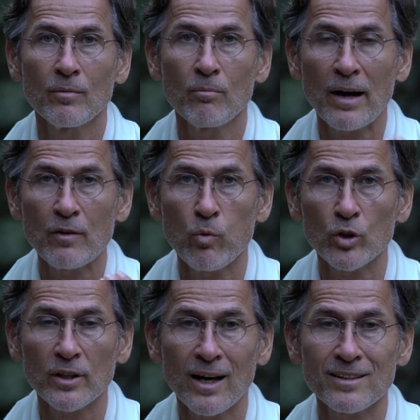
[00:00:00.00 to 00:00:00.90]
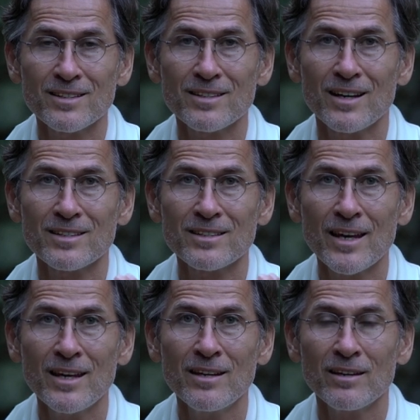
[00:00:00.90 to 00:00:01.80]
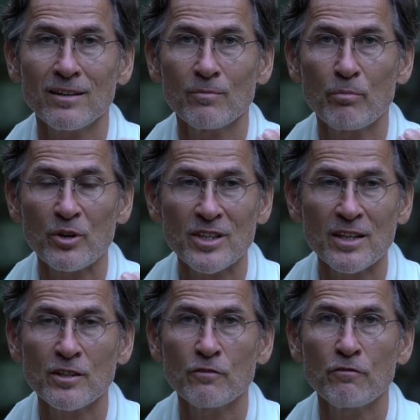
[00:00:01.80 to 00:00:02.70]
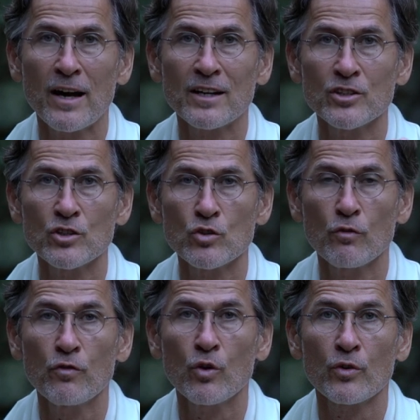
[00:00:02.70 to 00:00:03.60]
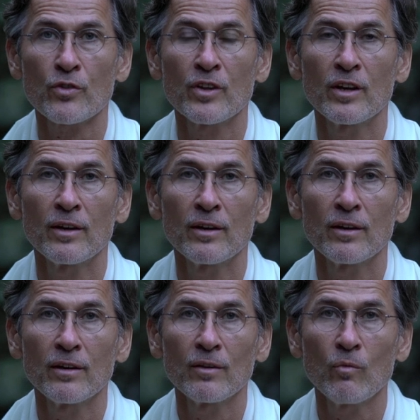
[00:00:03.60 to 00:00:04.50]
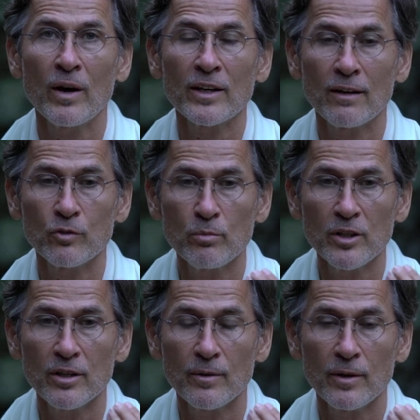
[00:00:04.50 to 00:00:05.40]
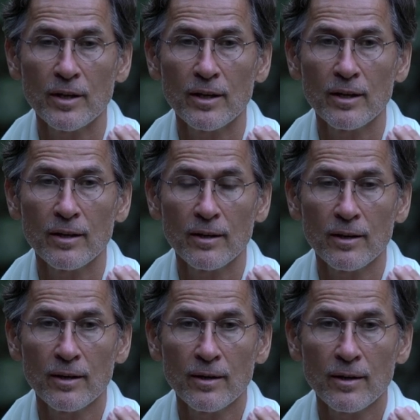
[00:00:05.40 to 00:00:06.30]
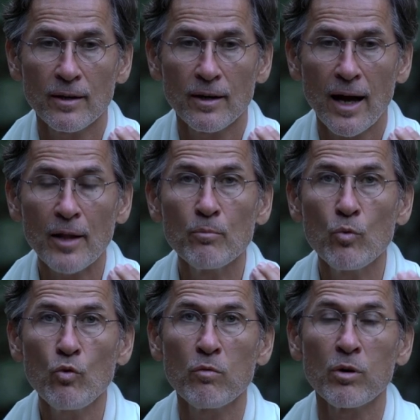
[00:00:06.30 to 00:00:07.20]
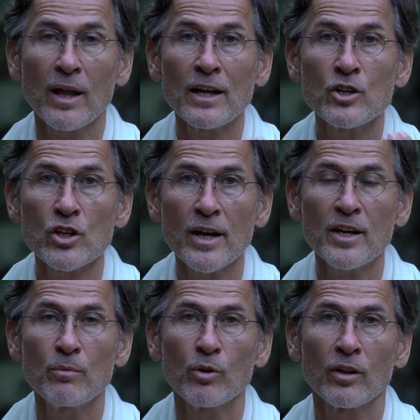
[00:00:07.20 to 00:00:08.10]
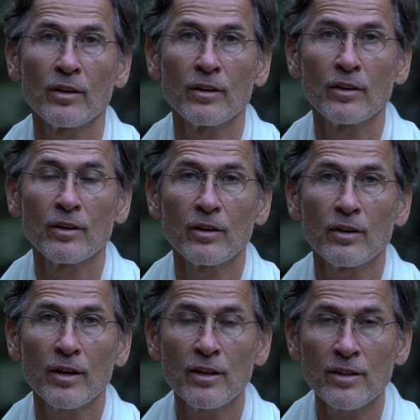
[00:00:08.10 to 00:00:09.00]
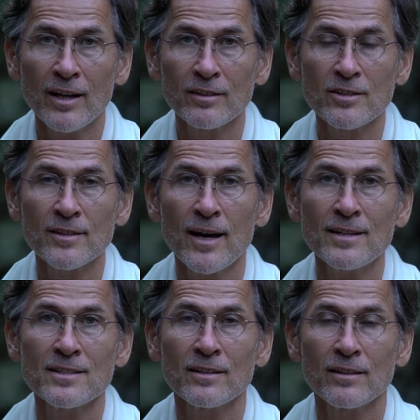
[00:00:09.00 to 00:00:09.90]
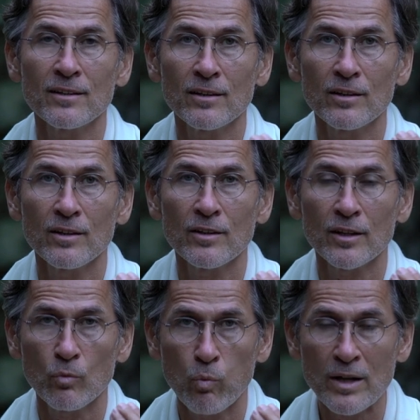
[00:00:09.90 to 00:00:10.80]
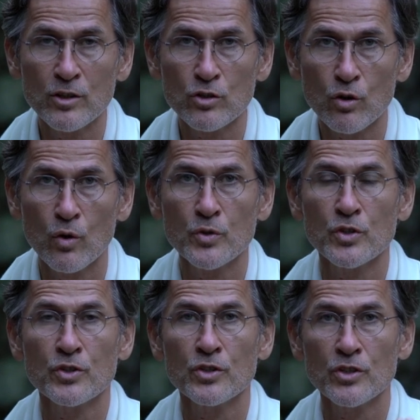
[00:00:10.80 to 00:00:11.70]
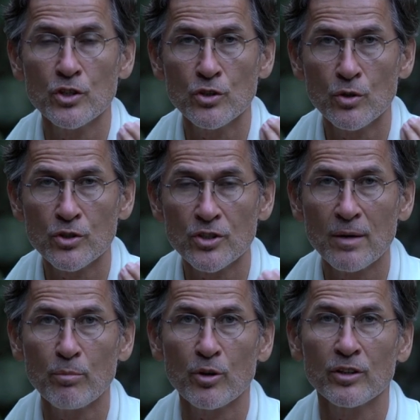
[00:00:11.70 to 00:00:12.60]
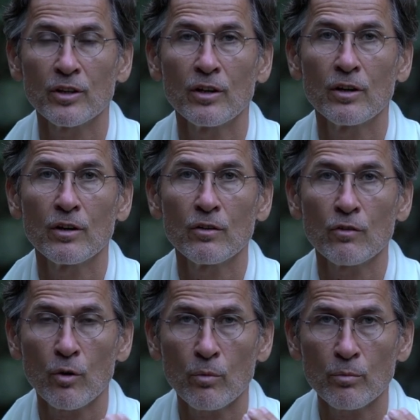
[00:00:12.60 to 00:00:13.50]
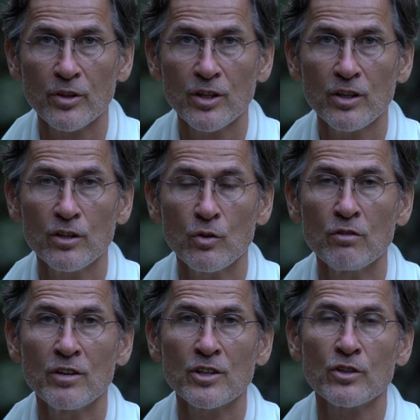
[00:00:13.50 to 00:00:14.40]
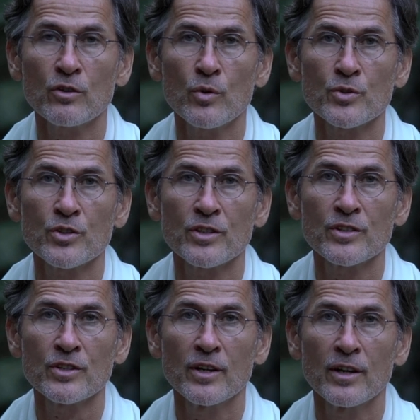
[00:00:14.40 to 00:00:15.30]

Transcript: by what others are saying, presenting facts and so forth. One have to be unmovable, unshakable in the understanding that one's consciousness is not separate from the universal consciousness.